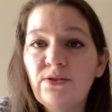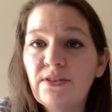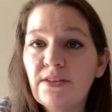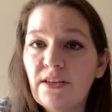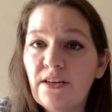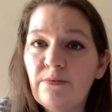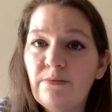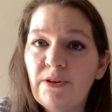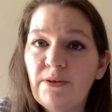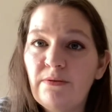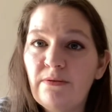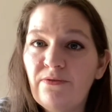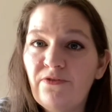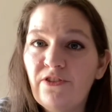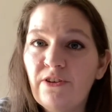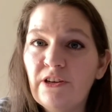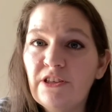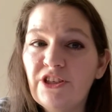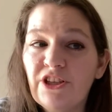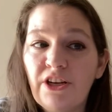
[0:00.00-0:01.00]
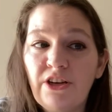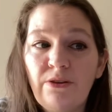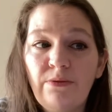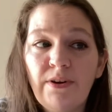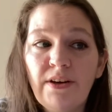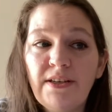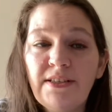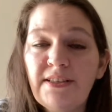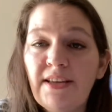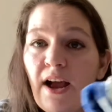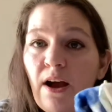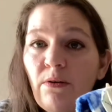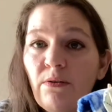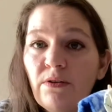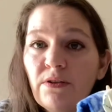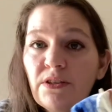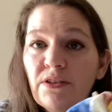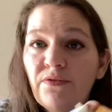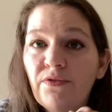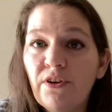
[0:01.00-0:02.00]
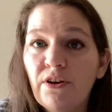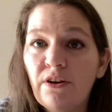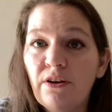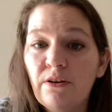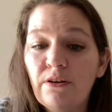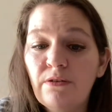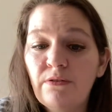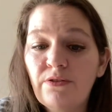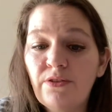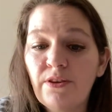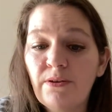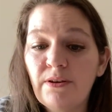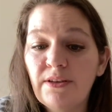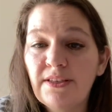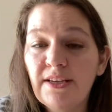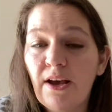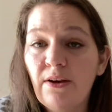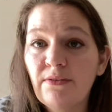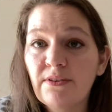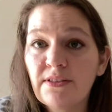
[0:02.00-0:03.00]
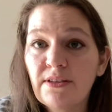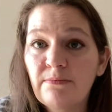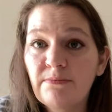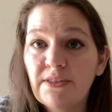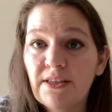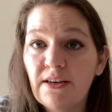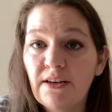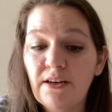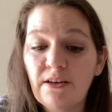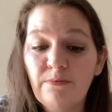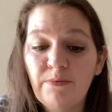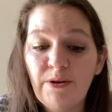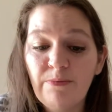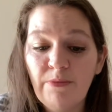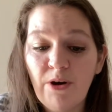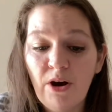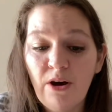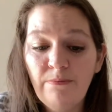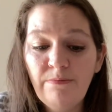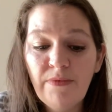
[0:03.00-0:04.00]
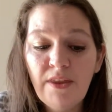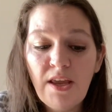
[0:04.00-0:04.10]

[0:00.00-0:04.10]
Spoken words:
going to be for January's towels, for the towels I'm sending to my mom.